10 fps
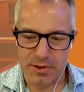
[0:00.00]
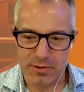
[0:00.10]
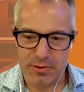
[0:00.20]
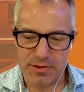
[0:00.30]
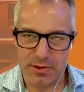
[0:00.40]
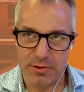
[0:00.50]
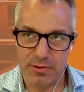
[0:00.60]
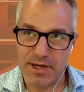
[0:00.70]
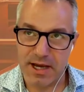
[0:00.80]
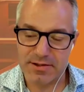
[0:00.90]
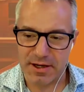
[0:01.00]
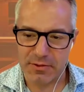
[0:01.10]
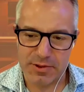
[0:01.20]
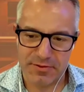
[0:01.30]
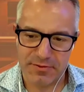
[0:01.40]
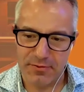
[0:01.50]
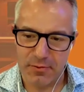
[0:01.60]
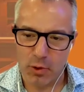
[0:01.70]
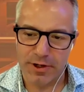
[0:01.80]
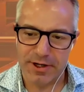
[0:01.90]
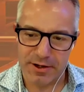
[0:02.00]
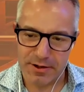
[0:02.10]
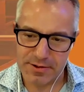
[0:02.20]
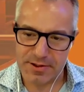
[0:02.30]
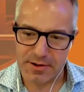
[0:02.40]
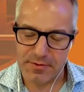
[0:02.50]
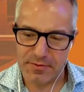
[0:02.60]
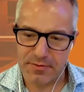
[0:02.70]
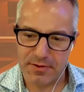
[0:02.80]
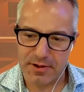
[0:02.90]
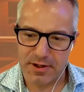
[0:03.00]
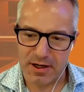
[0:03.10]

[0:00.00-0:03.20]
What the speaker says: it sounds like it was 4 years of